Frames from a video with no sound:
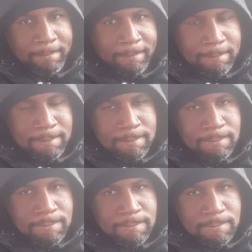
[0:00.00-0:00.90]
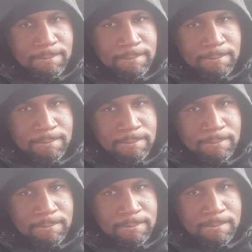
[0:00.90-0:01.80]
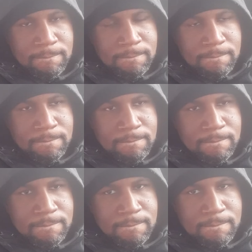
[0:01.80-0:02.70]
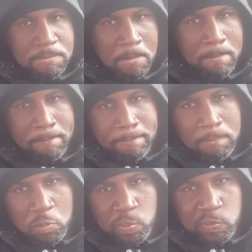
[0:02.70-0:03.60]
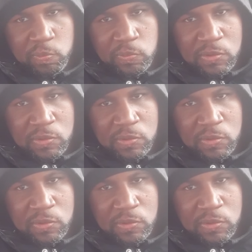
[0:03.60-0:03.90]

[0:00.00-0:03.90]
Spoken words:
[no speech]